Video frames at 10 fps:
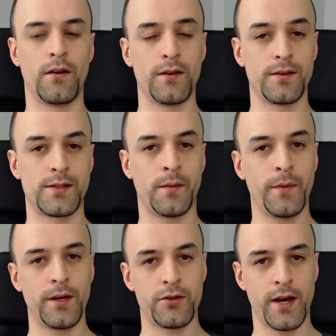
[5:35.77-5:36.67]

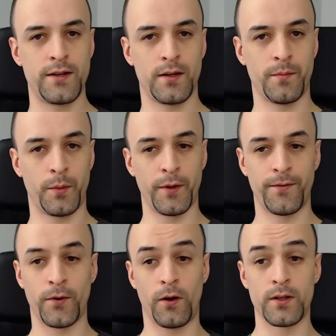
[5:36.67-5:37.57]
somebody tried to implement
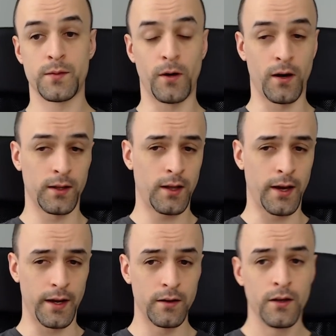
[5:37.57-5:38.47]
for Ultima
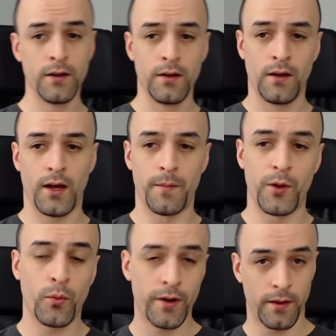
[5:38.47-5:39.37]
Online,
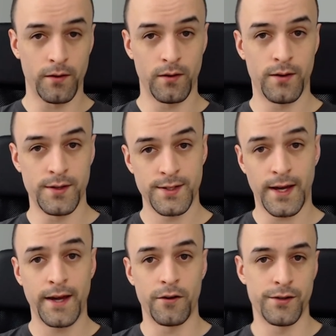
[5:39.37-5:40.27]
that one of the
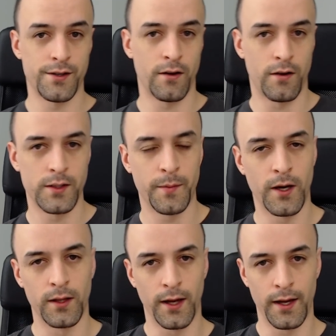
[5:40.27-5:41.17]
designers on Ultima
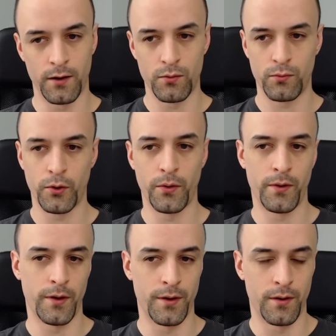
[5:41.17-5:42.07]
Online wrote
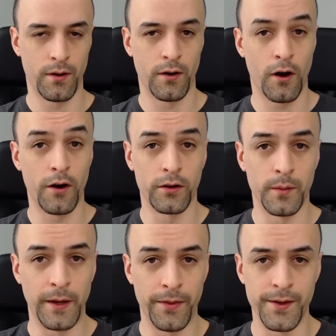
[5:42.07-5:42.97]
an article
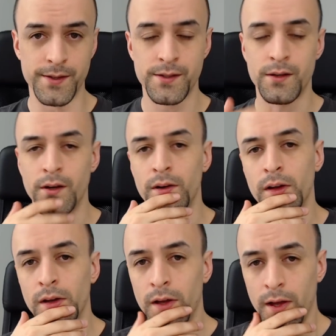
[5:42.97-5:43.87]
about this.
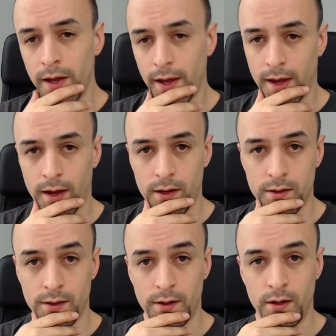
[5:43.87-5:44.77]

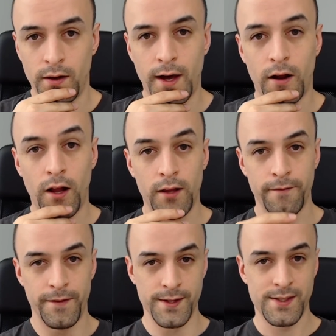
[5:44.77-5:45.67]
And not all
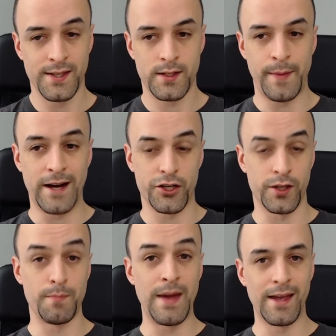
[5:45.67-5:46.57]
of the system
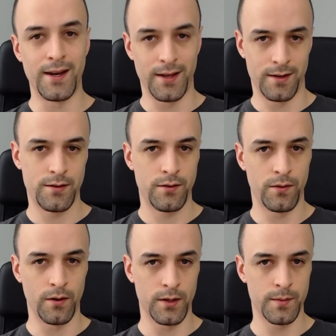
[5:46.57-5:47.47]
actually made it into
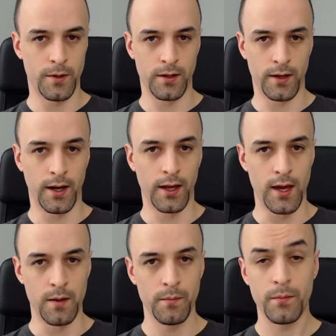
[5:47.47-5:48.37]
the Ultima Online
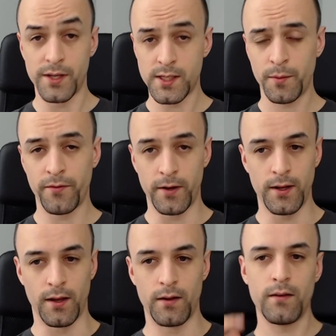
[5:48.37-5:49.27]
game, but some of it
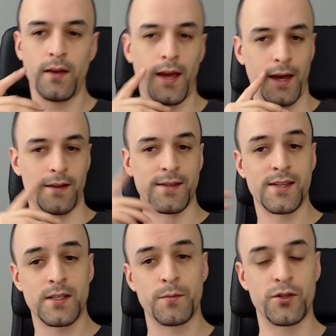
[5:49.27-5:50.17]
did. And the
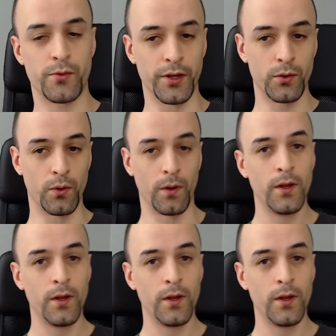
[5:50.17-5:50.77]
system is really cool.